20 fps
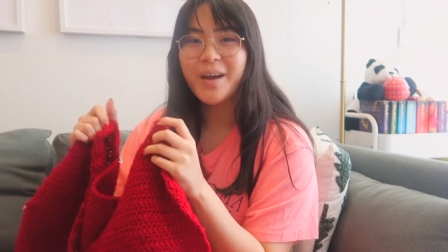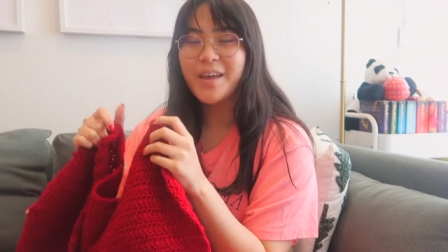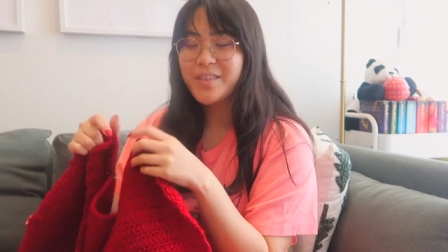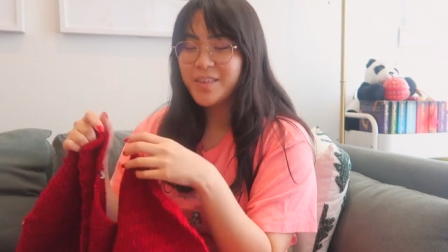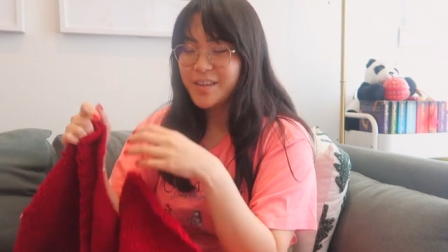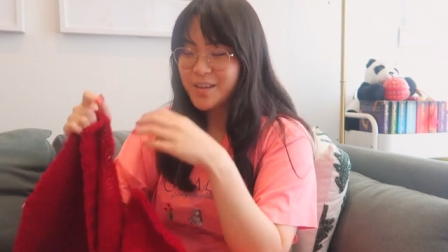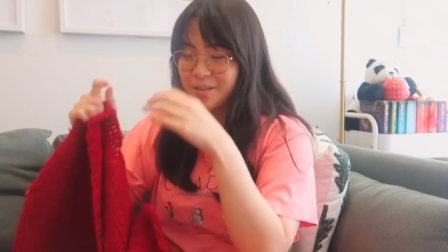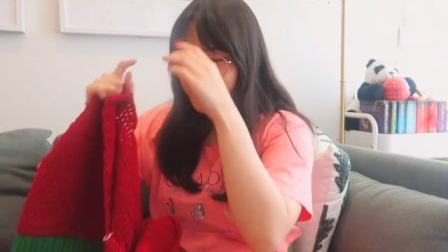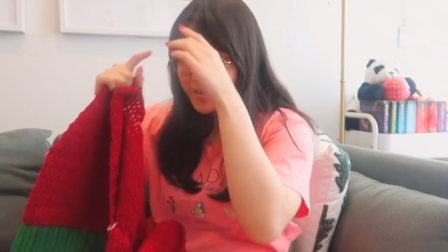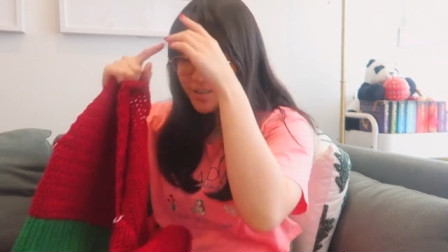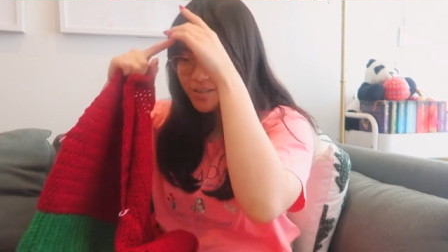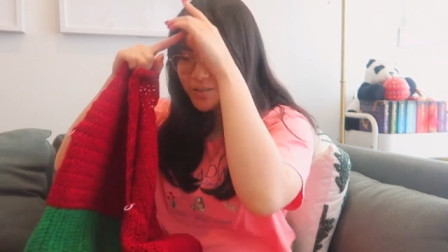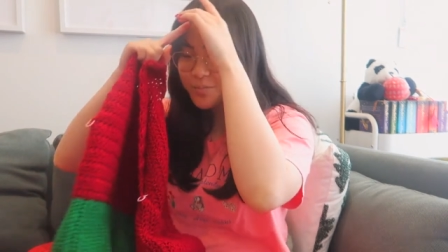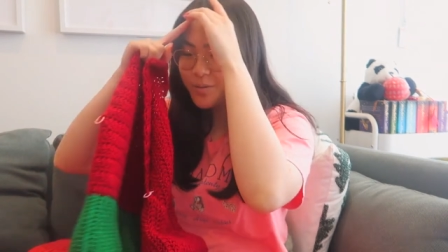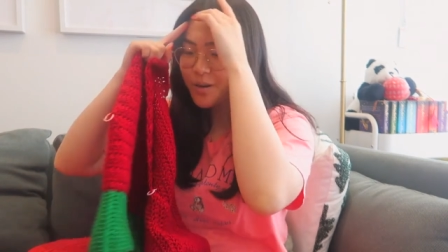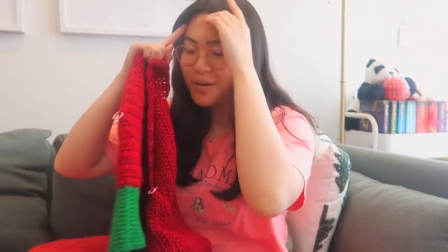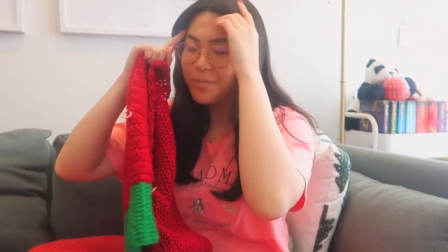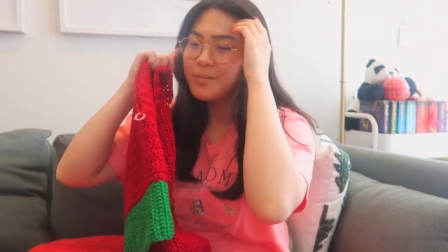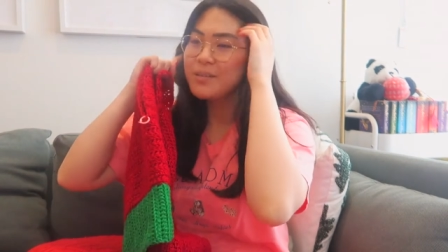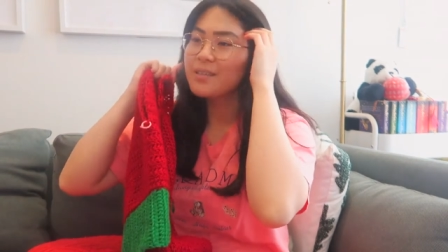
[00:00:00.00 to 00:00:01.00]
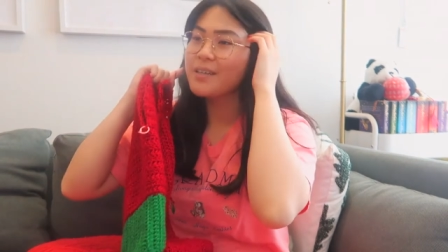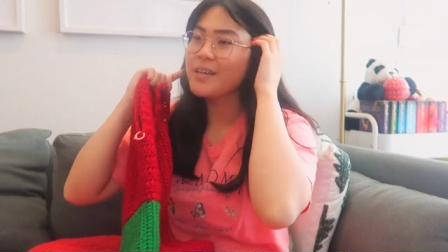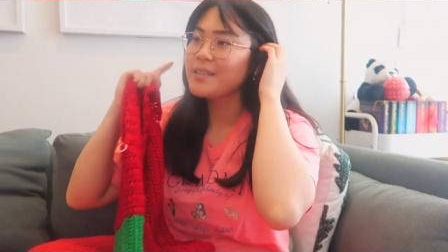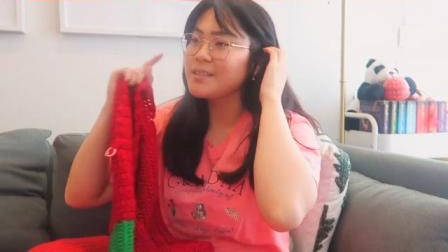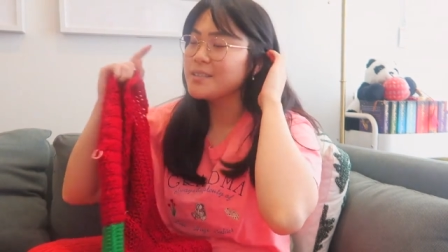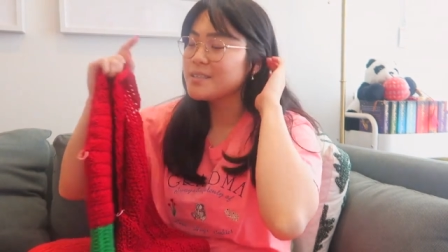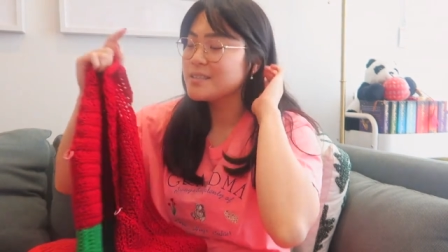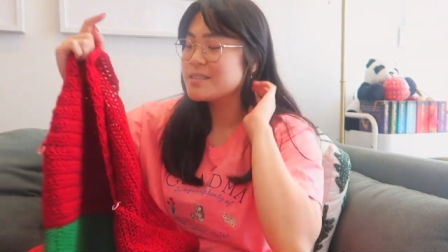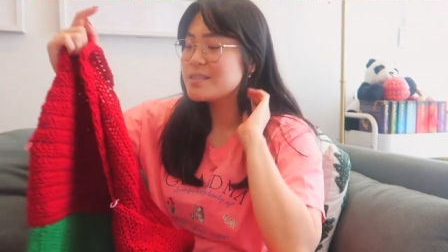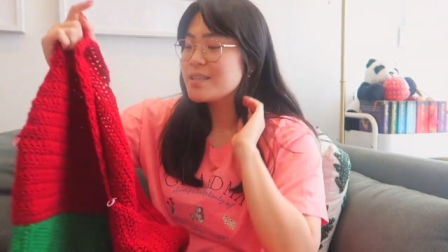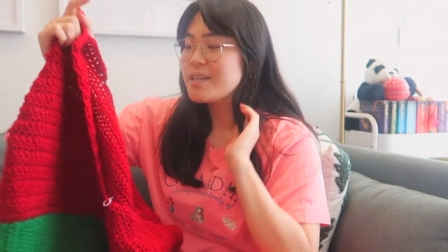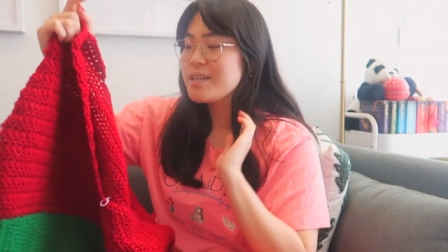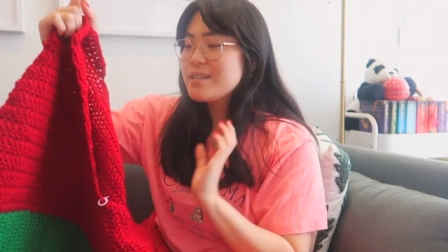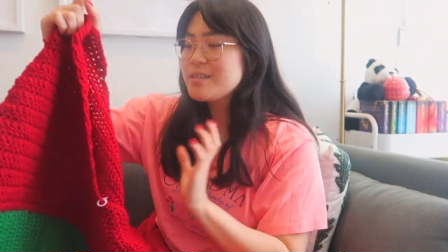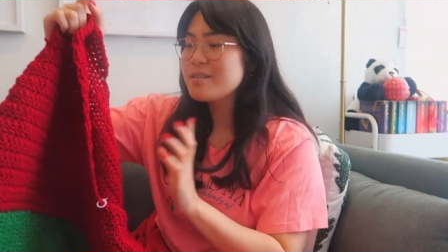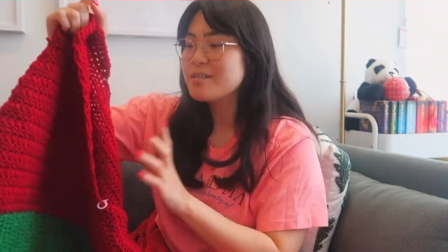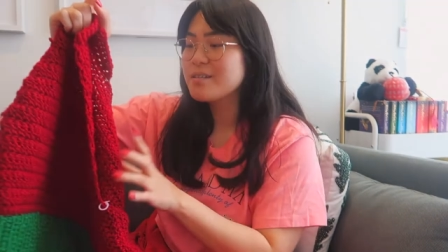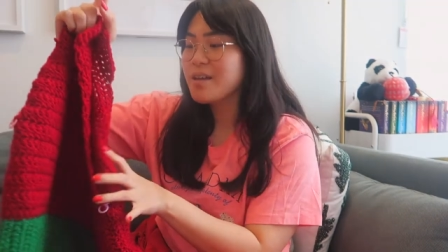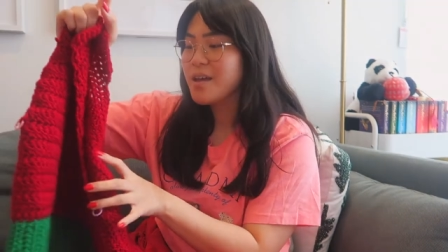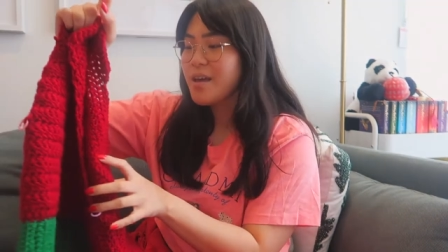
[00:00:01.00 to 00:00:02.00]
I think we could probably get this
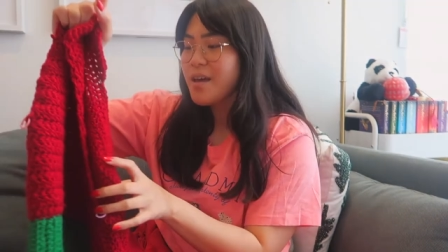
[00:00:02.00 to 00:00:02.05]
done